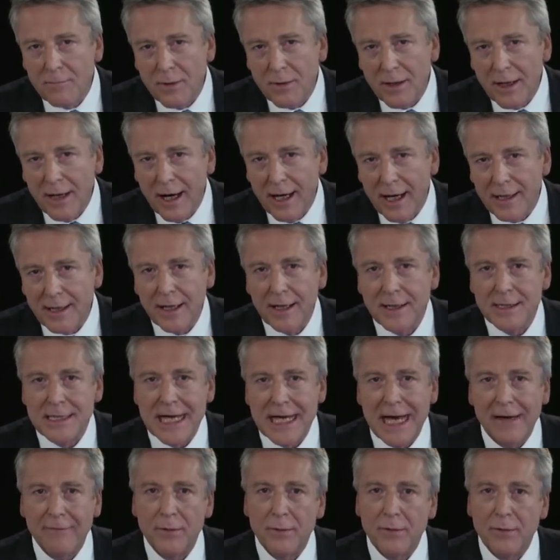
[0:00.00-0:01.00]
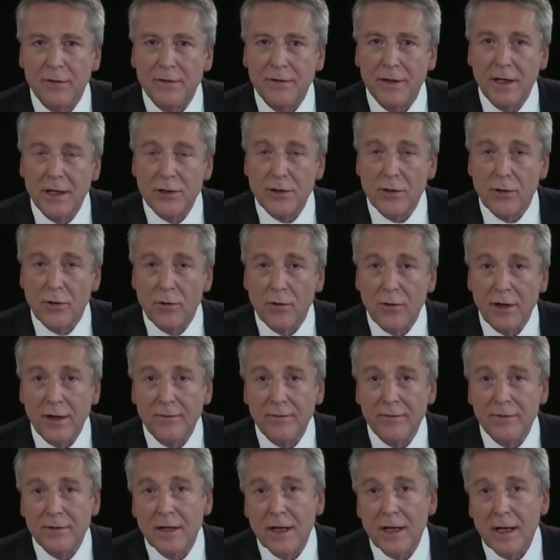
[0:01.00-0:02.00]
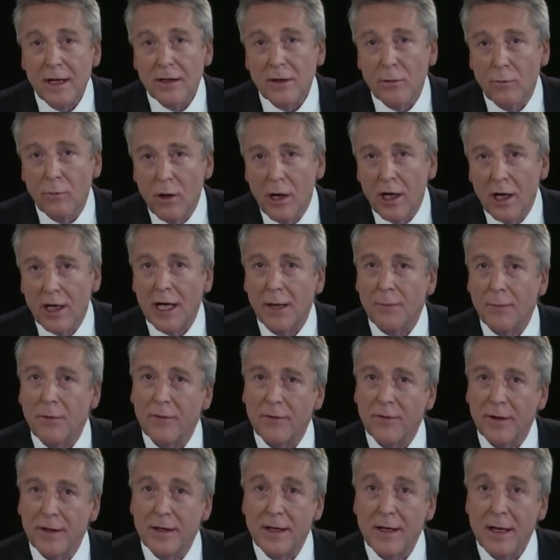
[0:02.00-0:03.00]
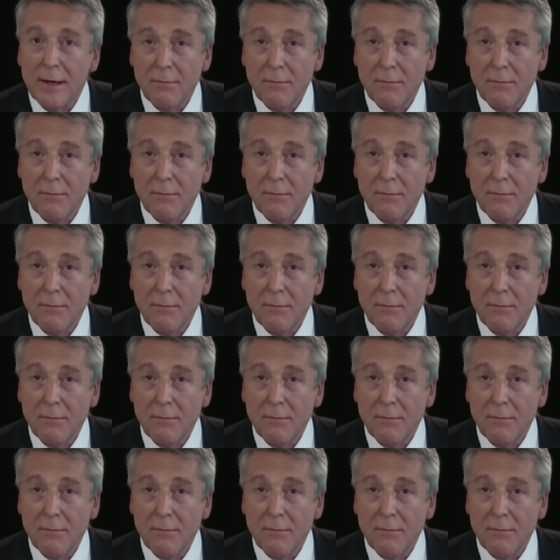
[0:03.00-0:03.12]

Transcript: guiding a TAVI procedure or even the workup of it,